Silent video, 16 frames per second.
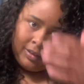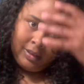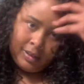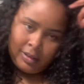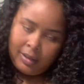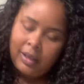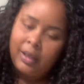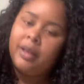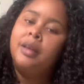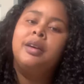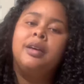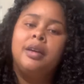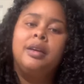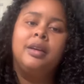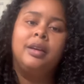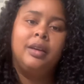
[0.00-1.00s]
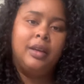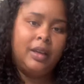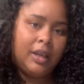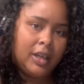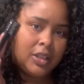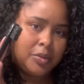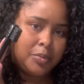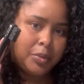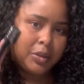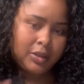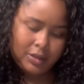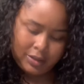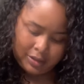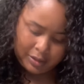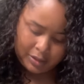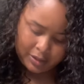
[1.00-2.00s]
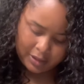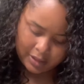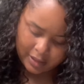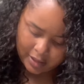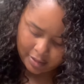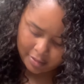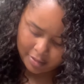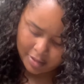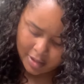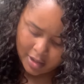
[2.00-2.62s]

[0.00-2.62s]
Okay, edge brush cleaned out.